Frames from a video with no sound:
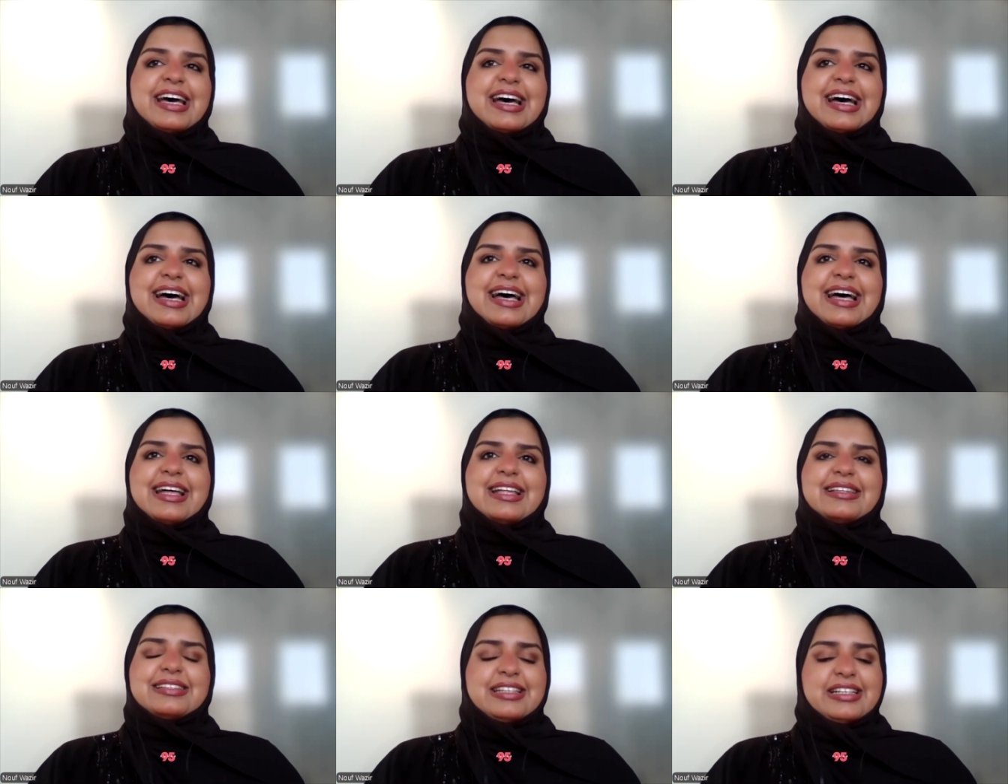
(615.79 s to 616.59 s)

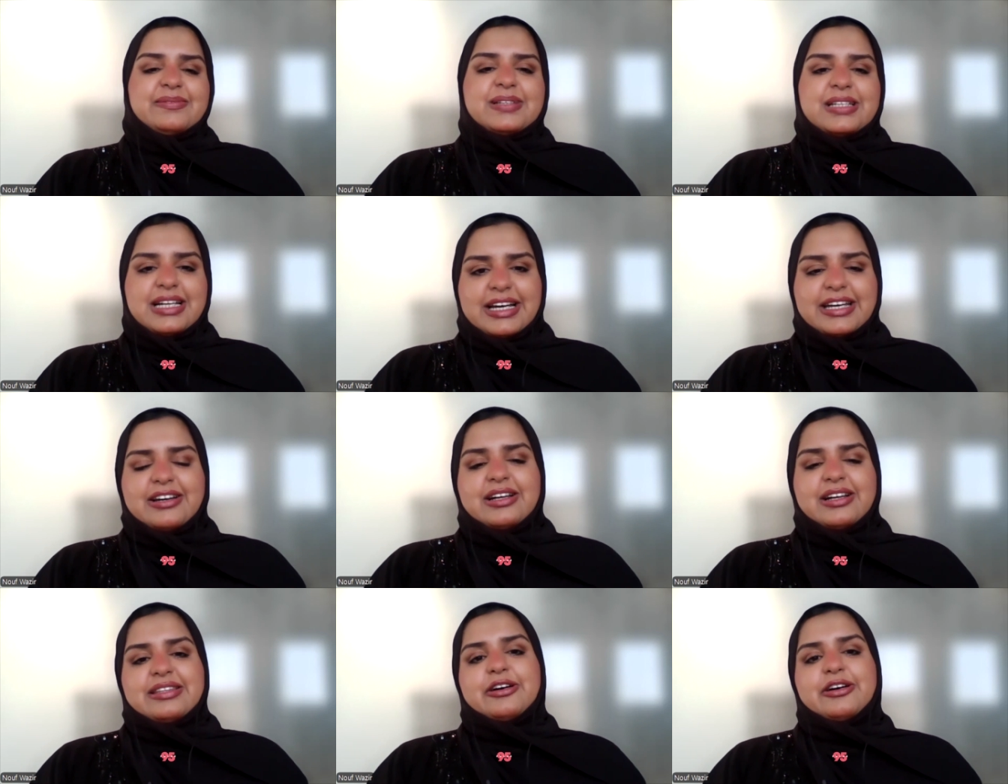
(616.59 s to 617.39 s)
And uh, alhamdulillah, I
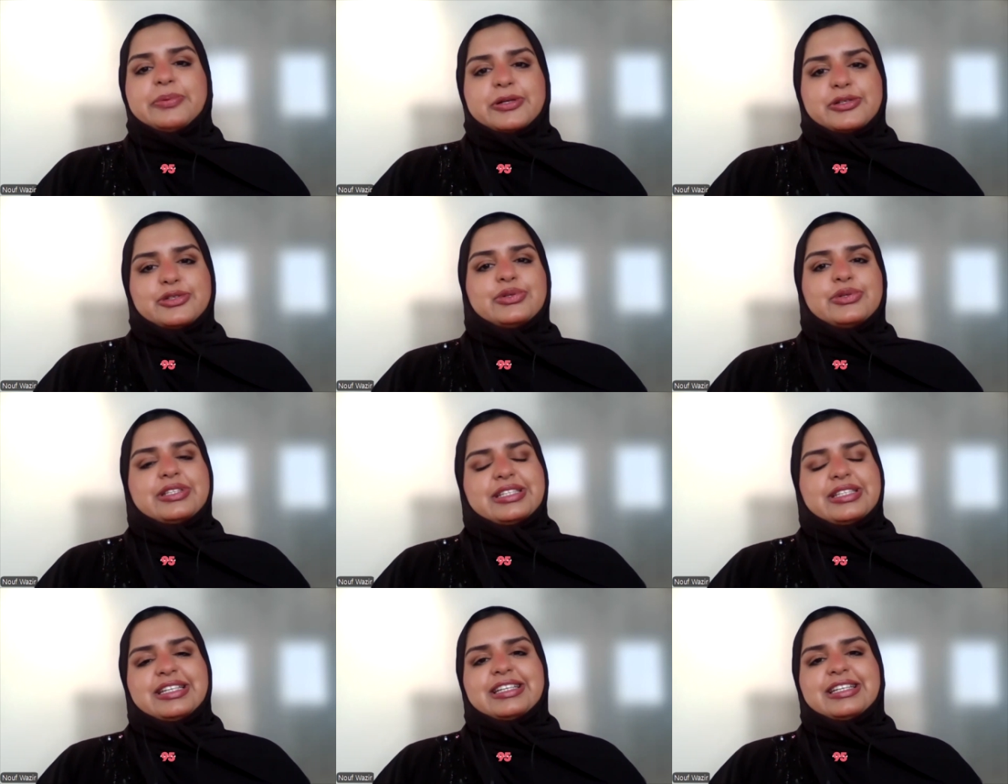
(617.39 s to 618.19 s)
got the
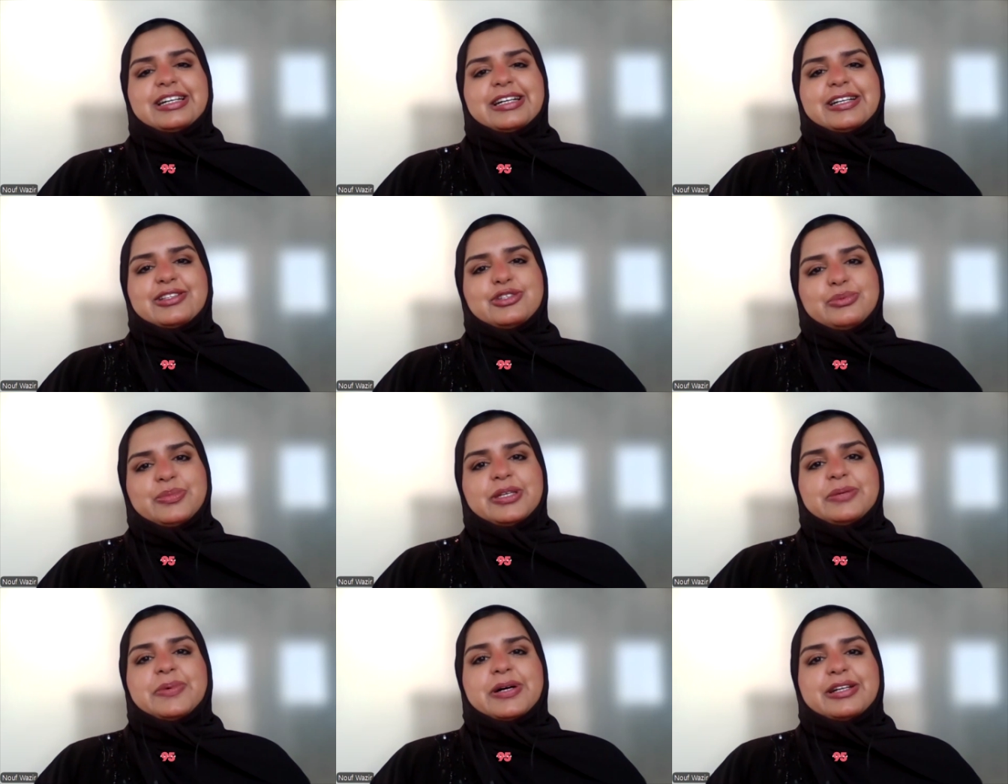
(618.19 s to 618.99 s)
opportunity uh, to
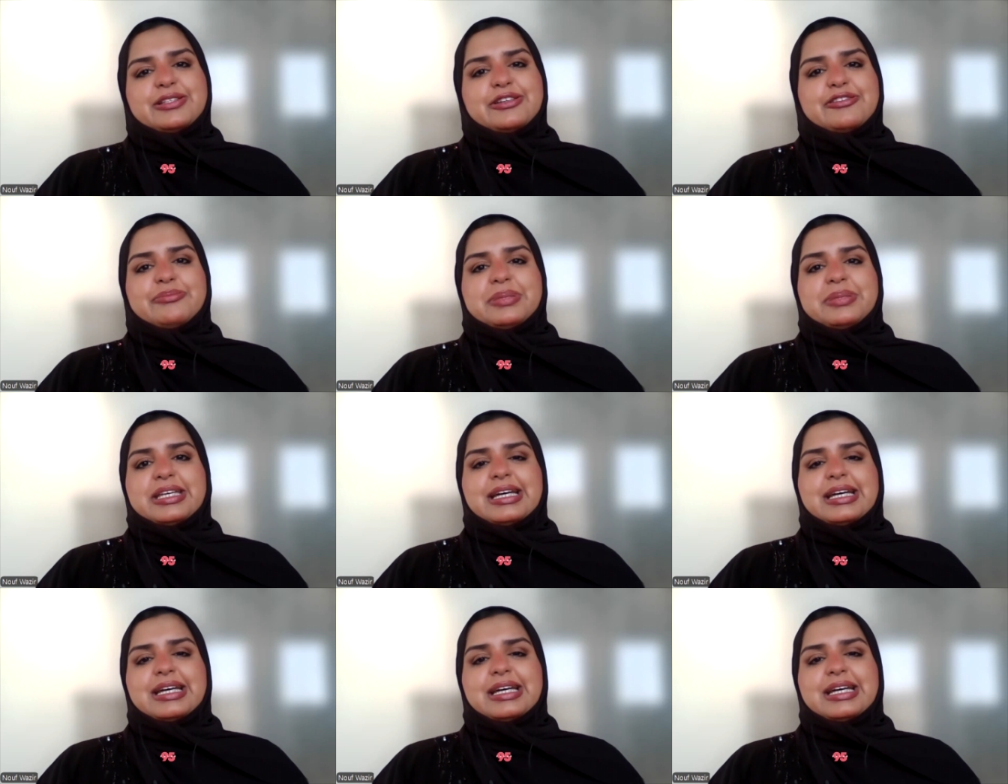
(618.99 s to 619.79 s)
be part of
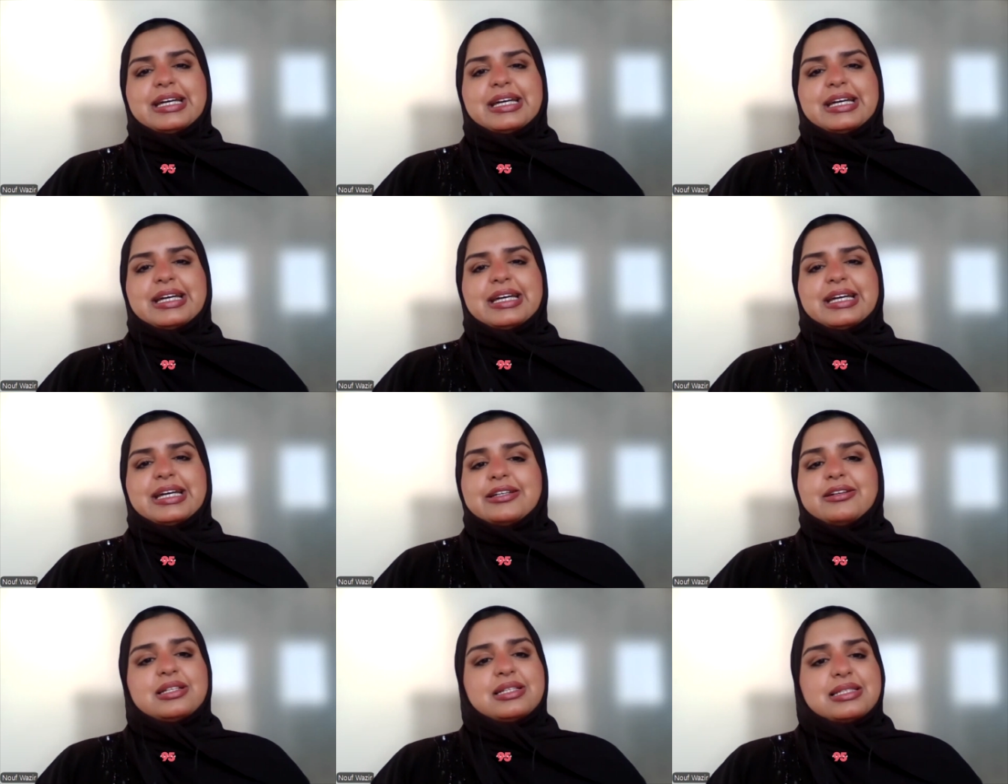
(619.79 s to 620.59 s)
Beeah, uh, and
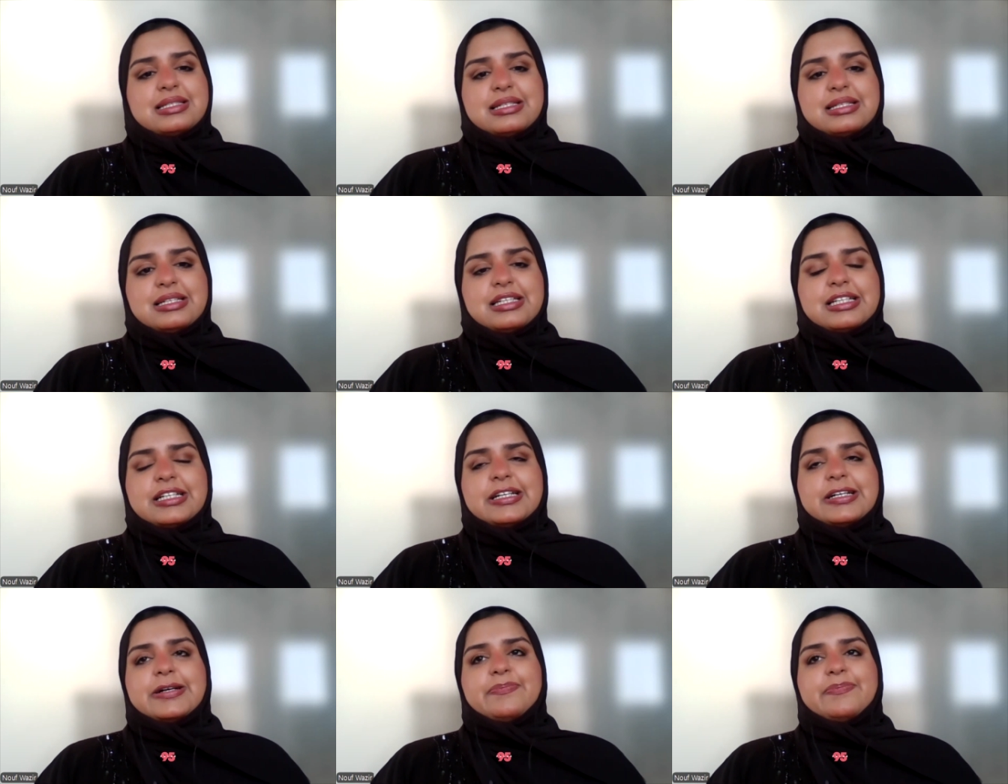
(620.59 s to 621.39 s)
I honestly
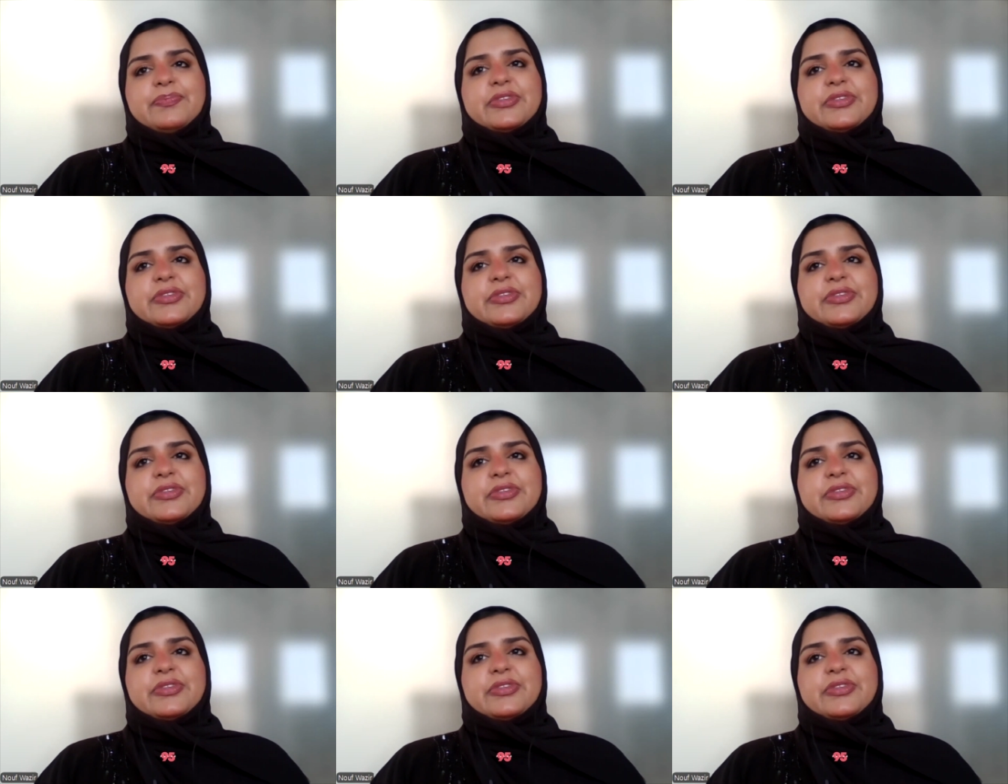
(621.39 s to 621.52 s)
uh,